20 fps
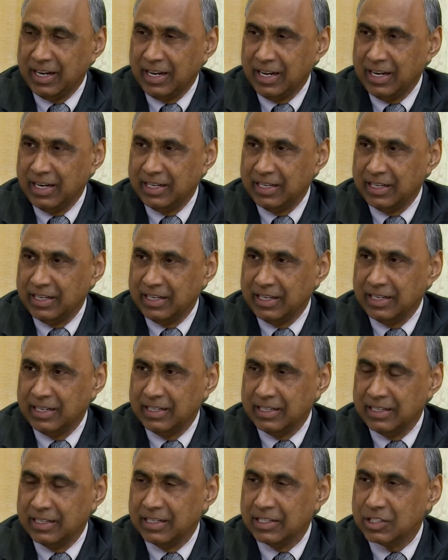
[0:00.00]

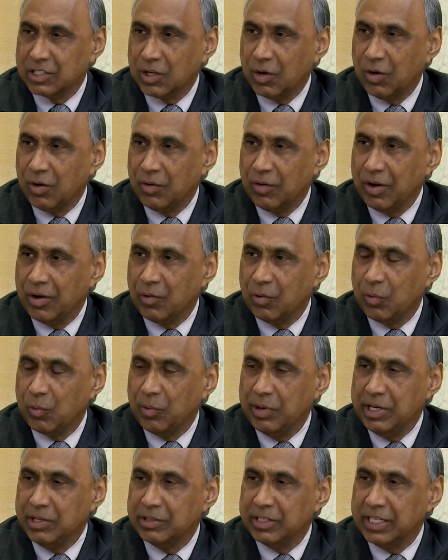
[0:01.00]
And so
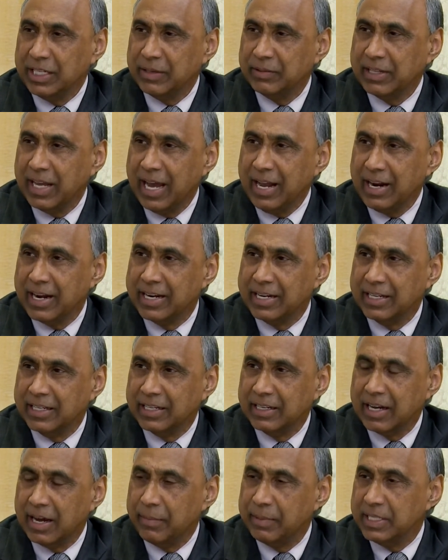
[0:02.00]
what do you think of that
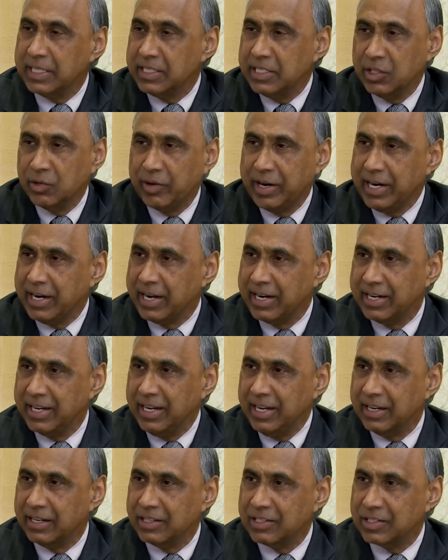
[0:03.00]
idea? I mean, this is a great
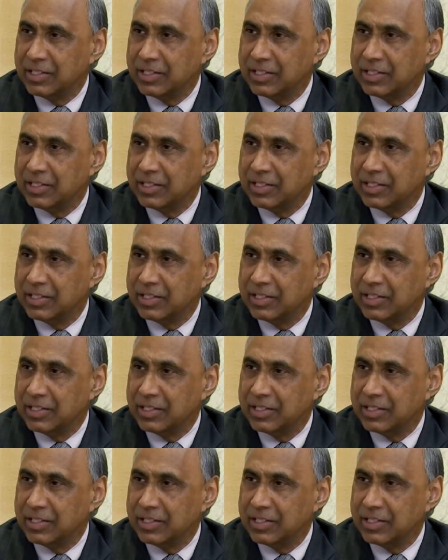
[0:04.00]
idea.